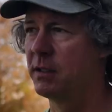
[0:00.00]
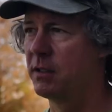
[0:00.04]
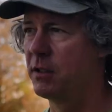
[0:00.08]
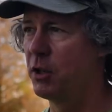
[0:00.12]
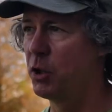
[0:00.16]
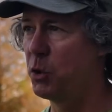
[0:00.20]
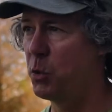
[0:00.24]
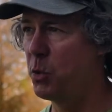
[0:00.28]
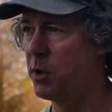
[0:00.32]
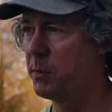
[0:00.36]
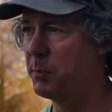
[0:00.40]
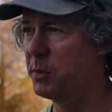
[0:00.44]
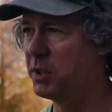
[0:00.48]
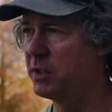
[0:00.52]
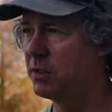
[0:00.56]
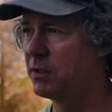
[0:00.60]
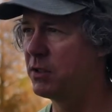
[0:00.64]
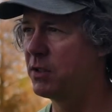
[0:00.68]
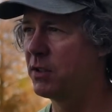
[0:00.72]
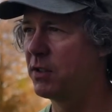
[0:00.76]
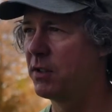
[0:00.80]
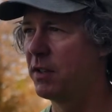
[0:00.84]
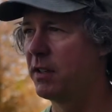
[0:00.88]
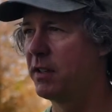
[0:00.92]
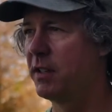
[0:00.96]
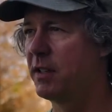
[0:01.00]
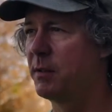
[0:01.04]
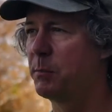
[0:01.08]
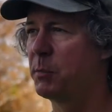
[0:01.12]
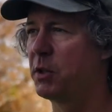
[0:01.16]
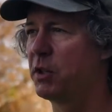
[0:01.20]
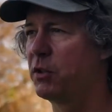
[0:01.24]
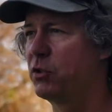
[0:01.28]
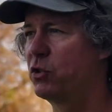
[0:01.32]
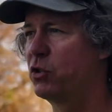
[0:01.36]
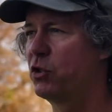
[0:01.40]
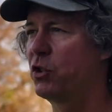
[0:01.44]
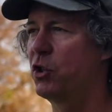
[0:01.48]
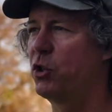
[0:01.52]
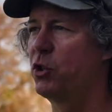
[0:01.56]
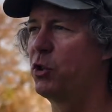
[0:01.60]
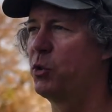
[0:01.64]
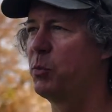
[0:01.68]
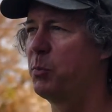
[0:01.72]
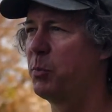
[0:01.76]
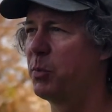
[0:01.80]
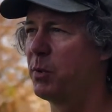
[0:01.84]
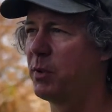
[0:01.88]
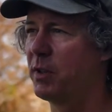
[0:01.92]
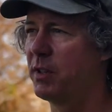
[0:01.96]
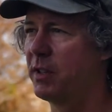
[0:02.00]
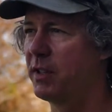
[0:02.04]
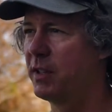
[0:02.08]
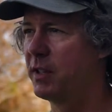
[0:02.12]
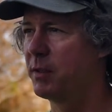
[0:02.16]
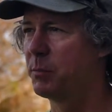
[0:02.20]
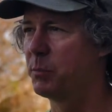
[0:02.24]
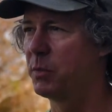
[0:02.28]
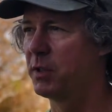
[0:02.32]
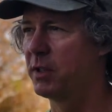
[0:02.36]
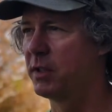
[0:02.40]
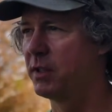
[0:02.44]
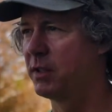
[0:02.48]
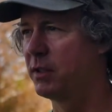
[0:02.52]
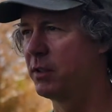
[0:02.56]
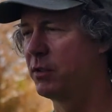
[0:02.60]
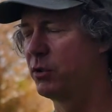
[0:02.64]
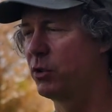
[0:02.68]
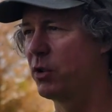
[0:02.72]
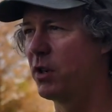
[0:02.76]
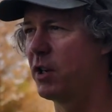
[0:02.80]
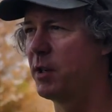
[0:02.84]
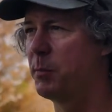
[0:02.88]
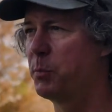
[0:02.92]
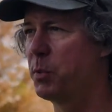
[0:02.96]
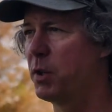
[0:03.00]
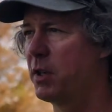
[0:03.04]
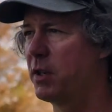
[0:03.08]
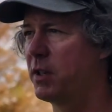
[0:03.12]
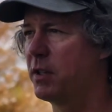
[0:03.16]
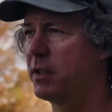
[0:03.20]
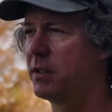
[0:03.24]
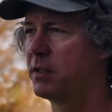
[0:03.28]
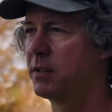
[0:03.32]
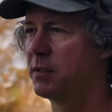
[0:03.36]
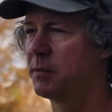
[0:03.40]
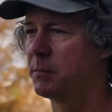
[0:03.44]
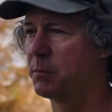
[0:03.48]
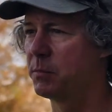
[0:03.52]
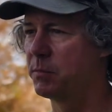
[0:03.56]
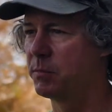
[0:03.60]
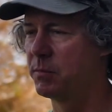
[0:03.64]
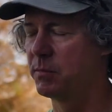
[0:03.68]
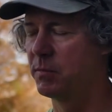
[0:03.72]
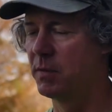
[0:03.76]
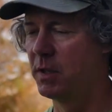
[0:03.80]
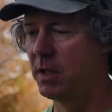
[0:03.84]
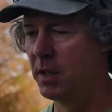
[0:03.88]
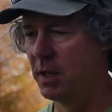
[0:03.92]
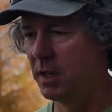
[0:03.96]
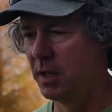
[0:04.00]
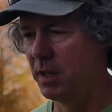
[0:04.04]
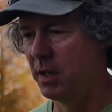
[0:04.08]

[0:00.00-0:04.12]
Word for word: equipment. I had my scope, I had my tripod, and